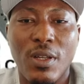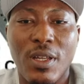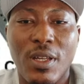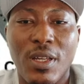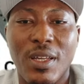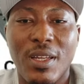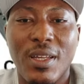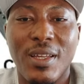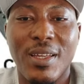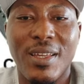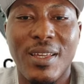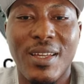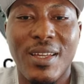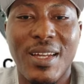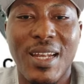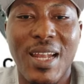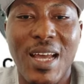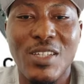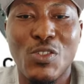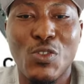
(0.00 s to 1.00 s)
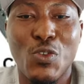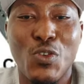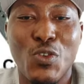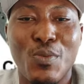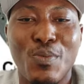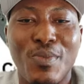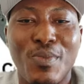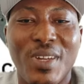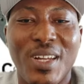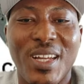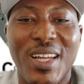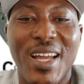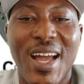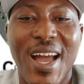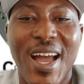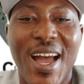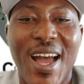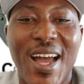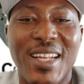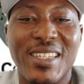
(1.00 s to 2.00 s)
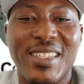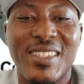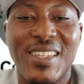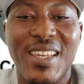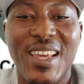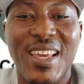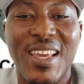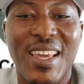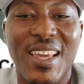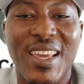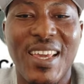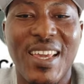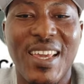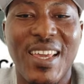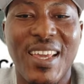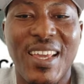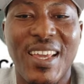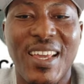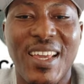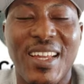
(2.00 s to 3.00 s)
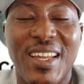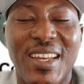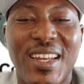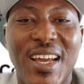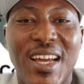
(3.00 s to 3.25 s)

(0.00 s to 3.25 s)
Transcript: a classroom and say that